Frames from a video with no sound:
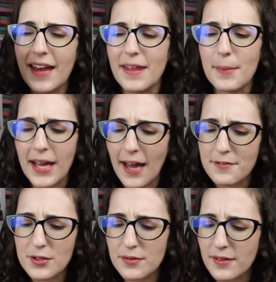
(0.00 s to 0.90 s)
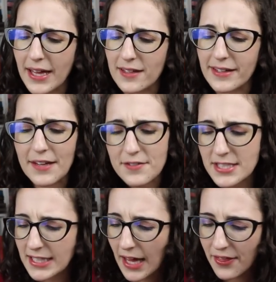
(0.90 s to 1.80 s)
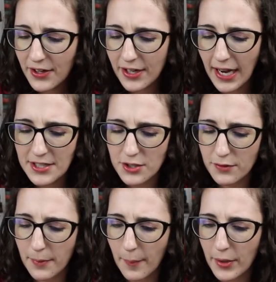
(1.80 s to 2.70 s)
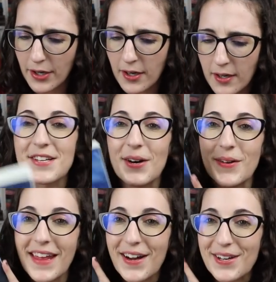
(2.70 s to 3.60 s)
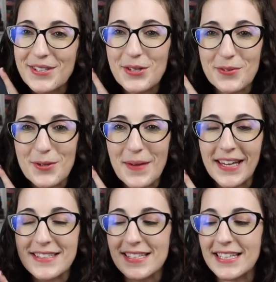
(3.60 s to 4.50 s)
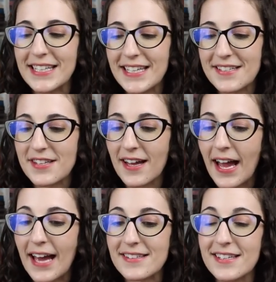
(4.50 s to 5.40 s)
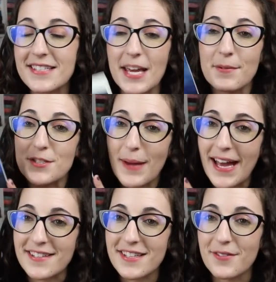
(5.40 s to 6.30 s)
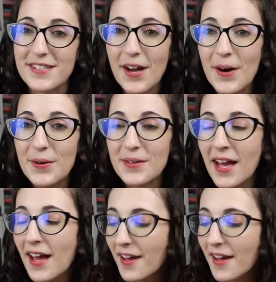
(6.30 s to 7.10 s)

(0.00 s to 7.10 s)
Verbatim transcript: They might have to like live together. I don't remember. So they are new roommates and he is has a damaged past of his own.